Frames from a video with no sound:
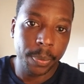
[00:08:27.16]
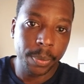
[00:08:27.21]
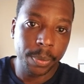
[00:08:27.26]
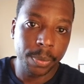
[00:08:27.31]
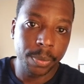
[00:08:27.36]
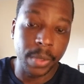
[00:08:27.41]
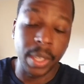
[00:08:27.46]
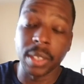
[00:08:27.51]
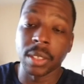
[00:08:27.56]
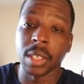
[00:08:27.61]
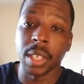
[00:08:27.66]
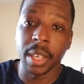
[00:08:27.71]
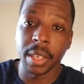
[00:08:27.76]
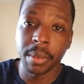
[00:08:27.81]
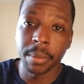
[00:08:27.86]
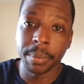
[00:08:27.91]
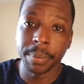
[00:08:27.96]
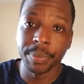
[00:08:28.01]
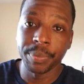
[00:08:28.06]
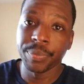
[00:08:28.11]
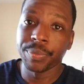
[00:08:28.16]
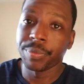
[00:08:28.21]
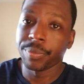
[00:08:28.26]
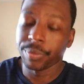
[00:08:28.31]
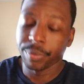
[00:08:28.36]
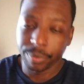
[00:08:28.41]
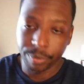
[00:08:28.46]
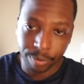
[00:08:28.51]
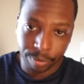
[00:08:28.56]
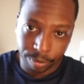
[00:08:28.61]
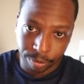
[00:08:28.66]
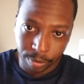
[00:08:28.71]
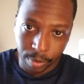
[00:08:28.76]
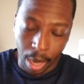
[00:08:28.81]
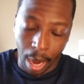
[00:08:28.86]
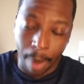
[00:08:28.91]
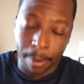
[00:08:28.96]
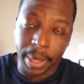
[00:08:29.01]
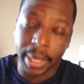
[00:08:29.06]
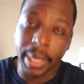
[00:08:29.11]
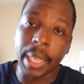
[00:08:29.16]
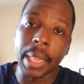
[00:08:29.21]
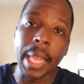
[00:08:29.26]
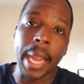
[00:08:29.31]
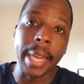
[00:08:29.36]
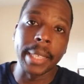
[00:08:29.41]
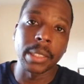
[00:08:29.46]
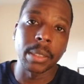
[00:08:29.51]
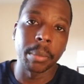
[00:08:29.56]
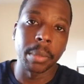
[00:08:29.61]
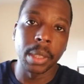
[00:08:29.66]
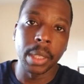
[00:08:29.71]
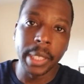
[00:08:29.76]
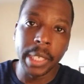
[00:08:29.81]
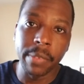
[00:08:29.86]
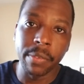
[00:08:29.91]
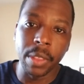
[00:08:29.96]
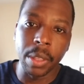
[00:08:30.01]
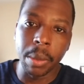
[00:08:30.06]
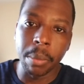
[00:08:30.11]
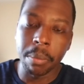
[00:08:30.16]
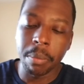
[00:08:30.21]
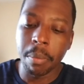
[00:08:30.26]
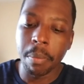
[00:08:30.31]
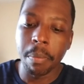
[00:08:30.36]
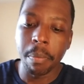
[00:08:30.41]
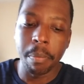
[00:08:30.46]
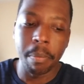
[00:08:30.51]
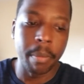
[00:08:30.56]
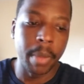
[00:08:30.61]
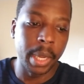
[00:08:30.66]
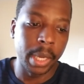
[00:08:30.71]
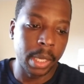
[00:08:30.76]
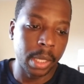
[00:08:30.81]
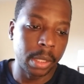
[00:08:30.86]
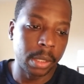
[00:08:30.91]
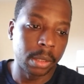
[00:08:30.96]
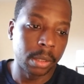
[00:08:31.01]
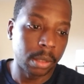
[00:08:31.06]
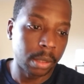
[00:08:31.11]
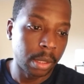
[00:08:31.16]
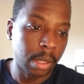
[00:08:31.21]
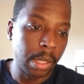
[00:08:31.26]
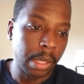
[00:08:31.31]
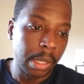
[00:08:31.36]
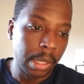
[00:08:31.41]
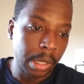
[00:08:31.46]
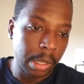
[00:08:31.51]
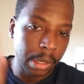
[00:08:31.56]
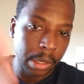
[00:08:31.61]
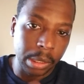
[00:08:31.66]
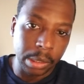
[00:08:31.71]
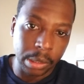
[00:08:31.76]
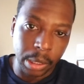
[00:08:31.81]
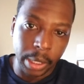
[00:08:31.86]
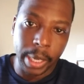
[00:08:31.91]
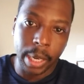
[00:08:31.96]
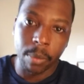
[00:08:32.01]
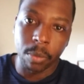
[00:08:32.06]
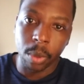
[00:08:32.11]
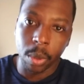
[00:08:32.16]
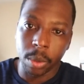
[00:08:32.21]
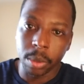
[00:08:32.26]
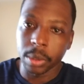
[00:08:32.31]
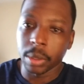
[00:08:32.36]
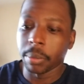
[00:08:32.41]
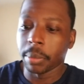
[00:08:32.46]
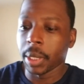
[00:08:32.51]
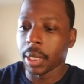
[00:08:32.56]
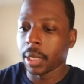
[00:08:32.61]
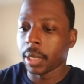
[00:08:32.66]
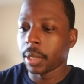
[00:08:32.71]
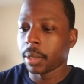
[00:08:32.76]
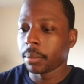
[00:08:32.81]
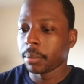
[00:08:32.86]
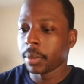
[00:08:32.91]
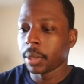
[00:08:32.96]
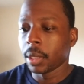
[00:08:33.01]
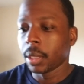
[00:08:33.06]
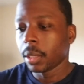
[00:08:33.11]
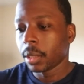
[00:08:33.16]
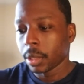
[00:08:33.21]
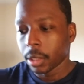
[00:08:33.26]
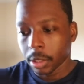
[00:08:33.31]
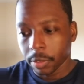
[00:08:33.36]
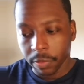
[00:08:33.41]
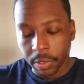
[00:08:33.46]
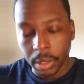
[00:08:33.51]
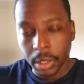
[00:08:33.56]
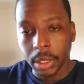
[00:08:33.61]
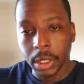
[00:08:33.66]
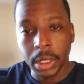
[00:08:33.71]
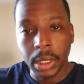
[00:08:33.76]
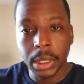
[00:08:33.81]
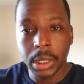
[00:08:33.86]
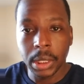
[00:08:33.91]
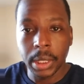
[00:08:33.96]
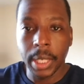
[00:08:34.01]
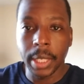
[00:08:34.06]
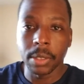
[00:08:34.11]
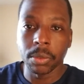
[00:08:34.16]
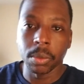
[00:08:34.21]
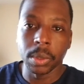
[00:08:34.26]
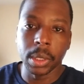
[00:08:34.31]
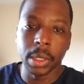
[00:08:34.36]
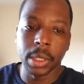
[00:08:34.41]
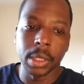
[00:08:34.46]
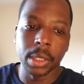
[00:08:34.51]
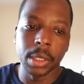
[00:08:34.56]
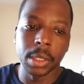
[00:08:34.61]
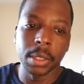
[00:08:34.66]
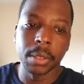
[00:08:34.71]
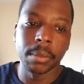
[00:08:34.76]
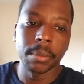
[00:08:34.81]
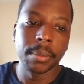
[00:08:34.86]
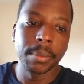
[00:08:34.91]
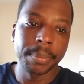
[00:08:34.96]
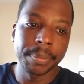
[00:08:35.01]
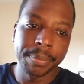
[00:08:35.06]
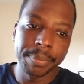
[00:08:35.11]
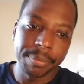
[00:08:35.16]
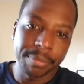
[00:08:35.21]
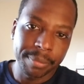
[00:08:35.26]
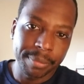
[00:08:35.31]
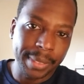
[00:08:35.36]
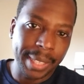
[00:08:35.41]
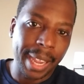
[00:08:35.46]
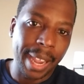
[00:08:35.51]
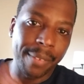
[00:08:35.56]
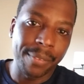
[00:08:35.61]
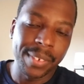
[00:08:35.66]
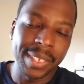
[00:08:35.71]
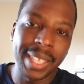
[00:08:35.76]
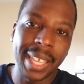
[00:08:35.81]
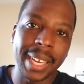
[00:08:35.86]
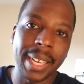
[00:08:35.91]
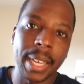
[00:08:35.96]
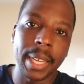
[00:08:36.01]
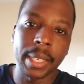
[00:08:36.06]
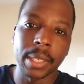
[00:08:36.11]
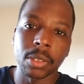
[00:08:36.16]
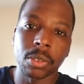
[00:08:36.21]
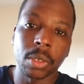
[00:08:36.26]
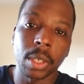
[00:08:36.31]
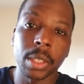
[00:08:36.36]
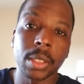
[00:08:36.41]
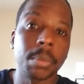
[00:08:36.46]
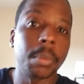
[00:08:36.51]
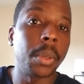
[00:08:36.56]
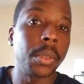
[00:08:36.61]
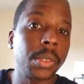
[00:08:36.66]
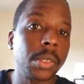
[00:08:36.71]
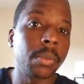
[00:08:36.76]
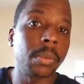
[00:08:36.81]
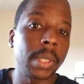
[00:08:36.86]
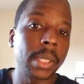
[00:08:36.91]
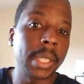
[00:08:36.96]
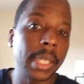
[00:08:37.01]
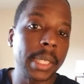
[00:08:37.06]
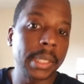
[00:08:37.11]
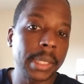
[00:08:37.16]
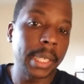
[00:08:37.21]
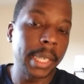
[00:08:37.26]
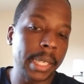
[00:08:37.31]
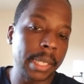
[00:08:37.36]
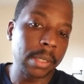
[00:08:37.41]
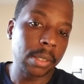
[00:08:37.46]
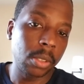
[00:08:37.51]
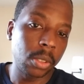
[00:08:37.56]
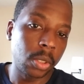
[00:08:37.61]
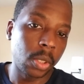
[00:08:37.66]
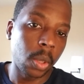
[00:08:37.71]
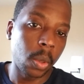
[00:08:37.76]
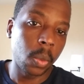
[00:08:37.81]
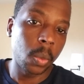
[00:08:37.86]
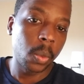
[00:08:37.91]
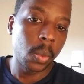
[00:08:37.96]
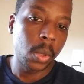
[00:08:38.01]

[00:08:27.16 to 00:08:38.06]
They say. I'm inclined to believe them because this lamb roll is the bomb. This Philly cheesesteak's really good. I feel like I can trust most of what they saying. So,